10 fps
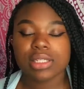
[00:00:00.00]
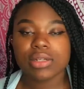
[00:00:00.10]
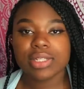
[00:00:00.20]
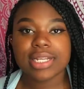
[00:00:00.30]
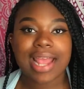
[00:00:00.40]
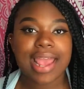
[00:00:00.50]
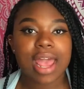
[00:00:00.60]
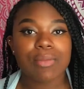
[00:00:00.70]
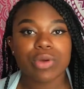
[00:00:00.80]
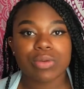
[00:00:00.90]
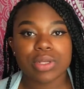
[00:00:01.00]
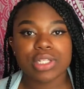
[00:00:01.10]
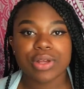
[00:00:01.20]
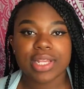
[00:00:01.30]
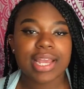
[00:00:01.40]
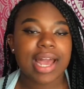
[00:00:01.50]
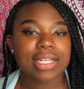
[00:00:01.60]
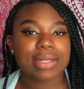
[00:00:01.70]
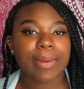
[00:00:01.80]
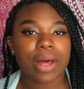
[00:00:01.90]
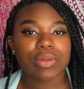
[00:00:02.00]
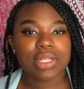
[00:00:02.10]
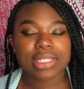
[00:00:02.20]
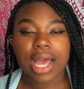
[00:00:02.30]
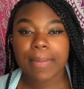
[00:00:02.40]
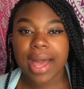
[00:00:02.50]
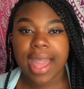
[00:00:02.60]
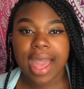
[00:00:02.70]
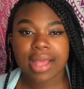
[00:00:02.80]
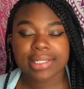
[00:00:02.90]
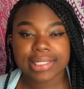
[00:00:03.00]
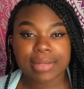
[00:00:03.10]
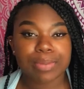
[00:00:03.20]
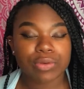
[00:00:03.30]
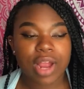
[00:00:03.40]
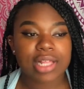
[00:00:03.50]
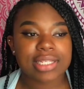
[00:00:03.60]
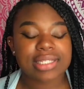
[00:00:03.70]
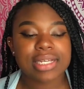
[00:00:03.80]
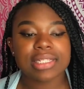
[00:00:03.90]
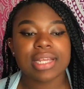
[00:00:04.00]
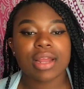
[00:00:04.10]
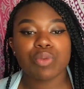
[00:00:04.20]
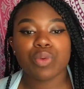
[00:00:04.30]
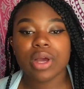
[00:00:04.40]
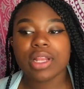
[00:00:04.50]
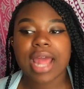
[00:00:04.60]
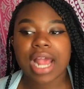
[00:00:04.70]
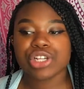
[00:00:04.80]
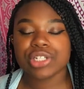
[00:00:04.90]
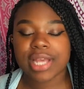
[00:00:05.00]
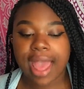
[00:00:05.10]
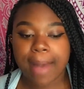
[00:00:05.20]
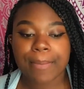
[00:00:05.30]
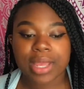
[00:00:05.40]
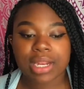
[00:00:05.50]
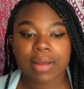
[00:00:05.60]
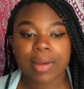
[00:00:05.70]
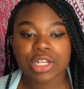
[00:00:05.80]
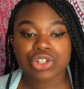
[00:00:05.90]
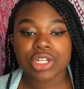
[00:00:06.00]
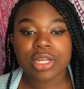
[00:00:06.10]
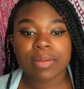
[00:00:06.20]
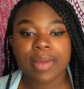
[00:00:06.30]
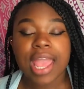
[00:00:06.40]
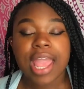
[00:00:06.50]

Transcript: So today I'm gonna be telling you guys about the time I had sleep paralysis and what actually happened in my dream,